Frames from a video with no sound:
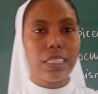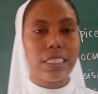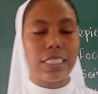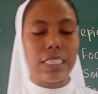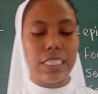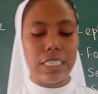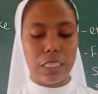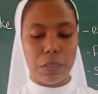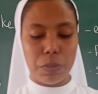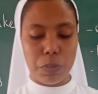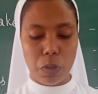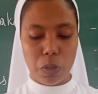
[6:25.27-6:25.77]

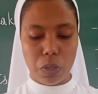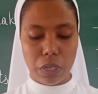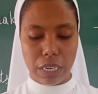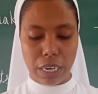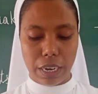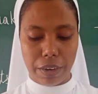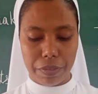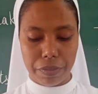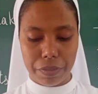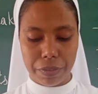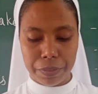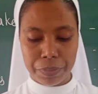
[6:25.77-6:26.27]

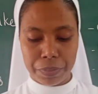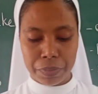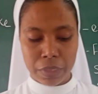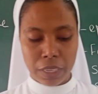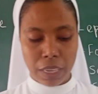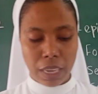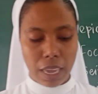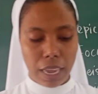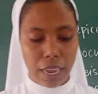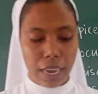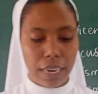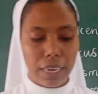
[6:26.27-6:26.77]
seismograph.
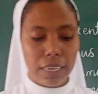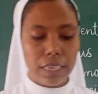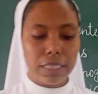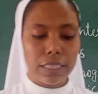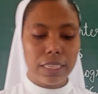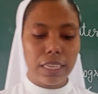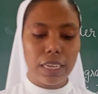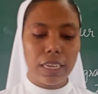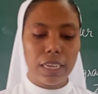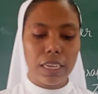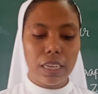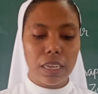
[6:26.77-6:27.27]

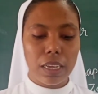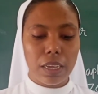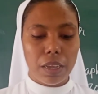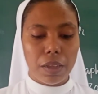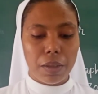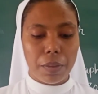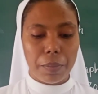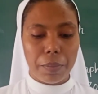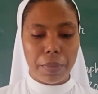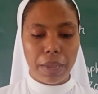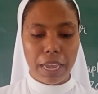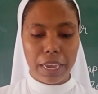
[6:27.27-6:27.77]
And
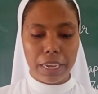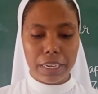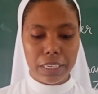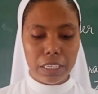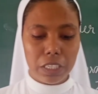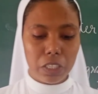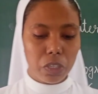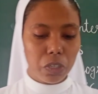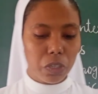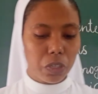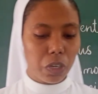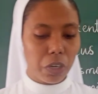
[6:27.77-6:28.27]
the
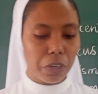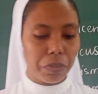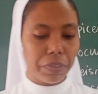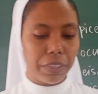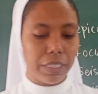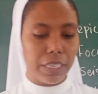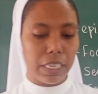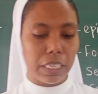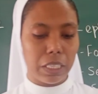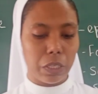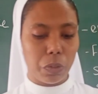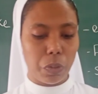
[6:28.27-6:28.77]
magnitude
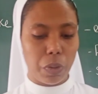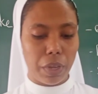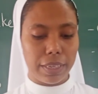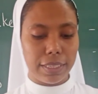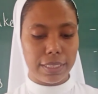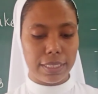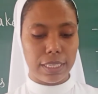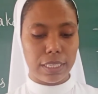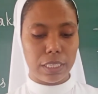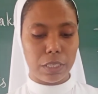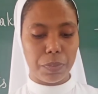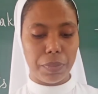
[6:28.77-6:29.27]
of the
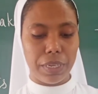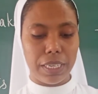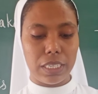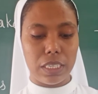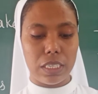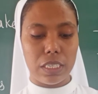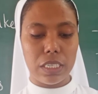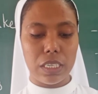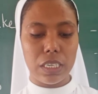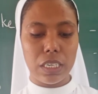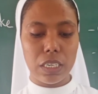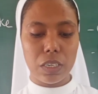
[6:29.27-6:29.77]
earthquakes is
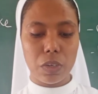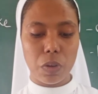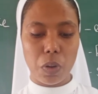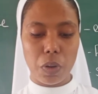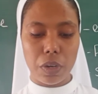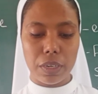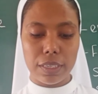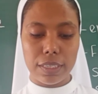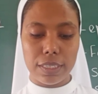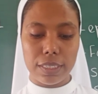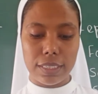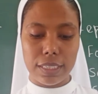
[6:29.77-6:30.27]
measured
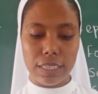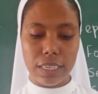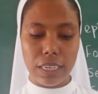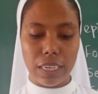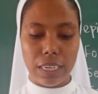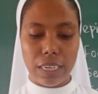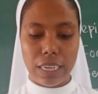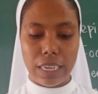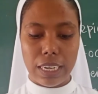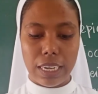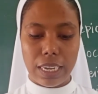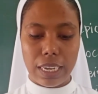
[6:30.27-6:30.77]
on
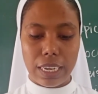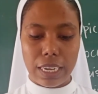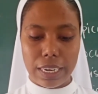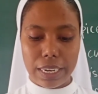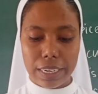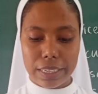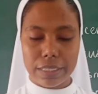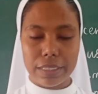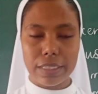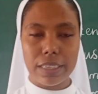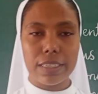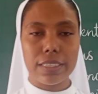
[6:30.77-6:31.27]
the
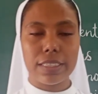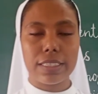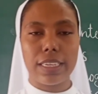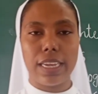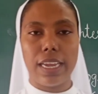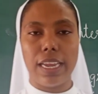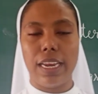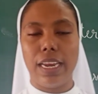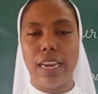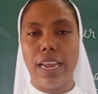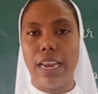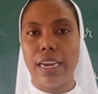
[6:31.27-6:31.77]
Richter
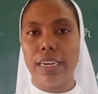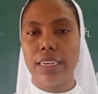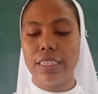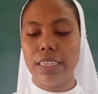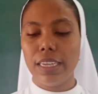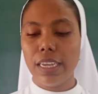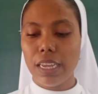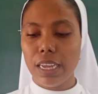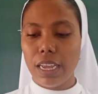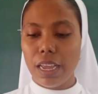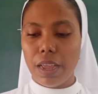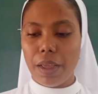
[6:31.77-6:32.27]
scale, and
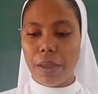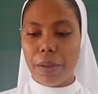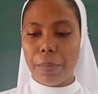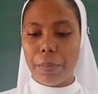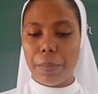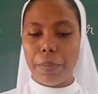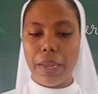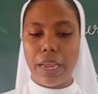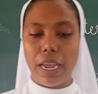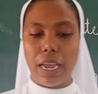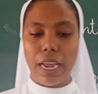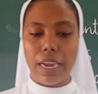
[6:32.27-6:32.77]

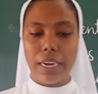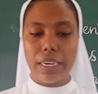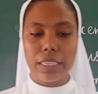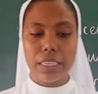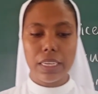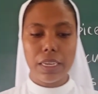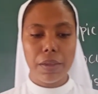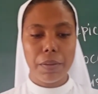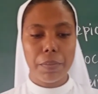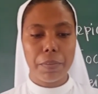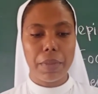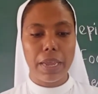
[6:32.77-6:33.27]

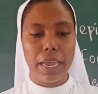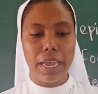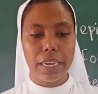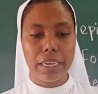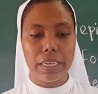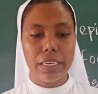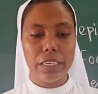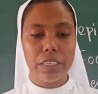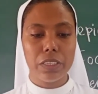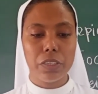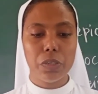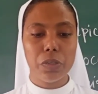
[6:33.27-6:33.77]
the
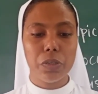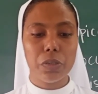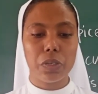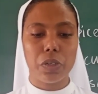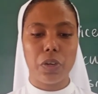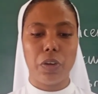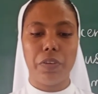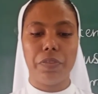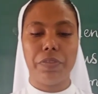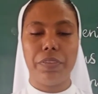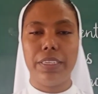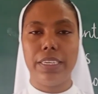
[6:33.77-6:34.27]
magnitude
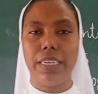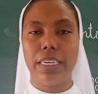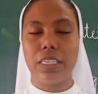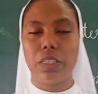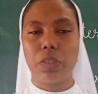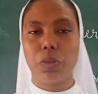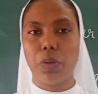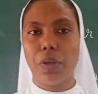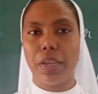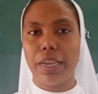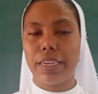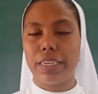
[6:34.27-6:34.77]
of the
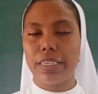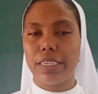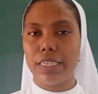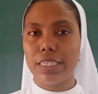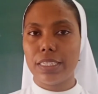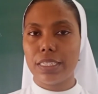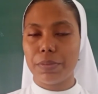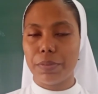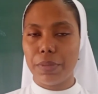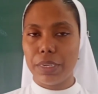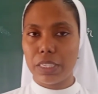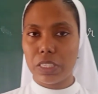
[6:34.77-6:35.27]
earthquake it
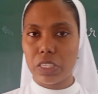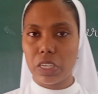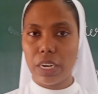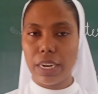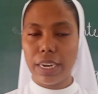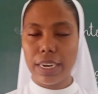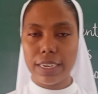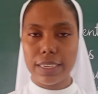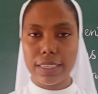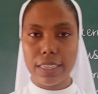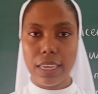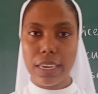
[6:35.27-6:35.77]
is
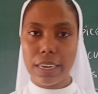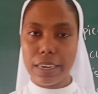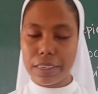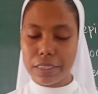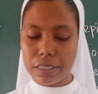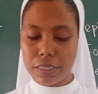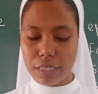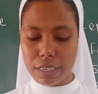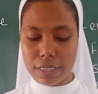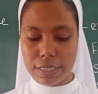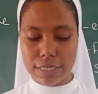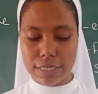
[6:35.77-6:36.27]
measuring in the Richter